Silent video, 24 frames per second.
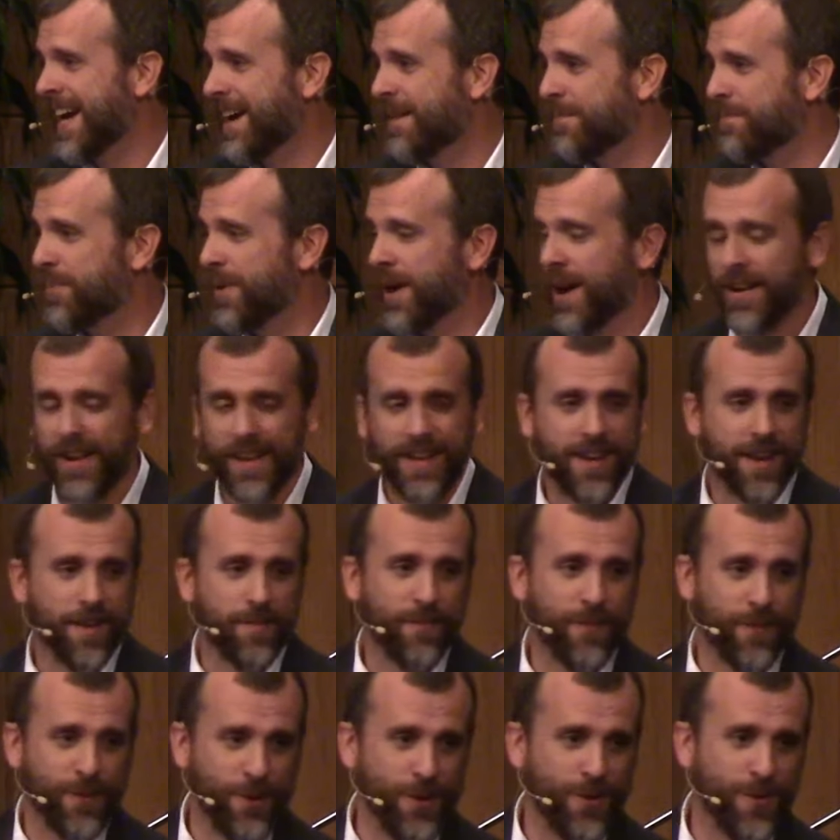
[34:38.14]
I'm proud of
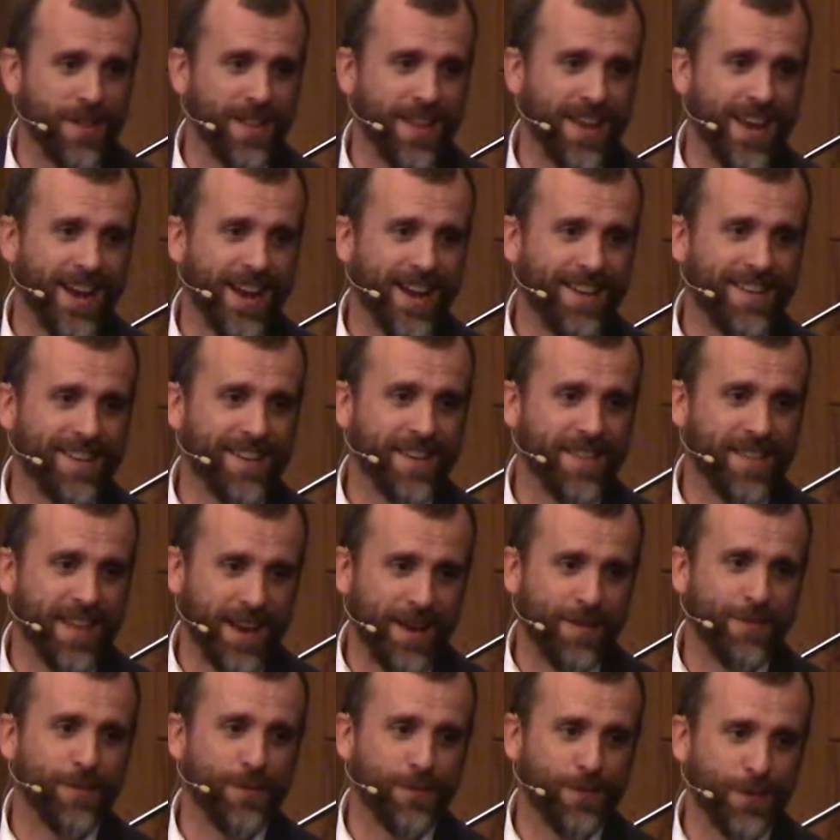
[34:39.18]
Kim for doing that and
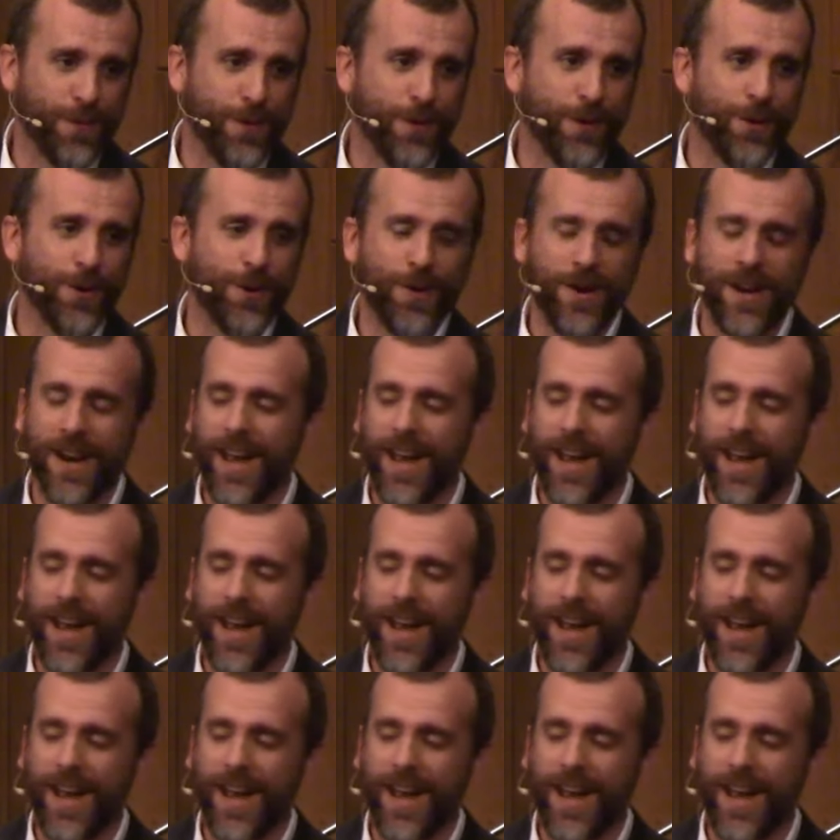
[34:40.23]
thankful for her.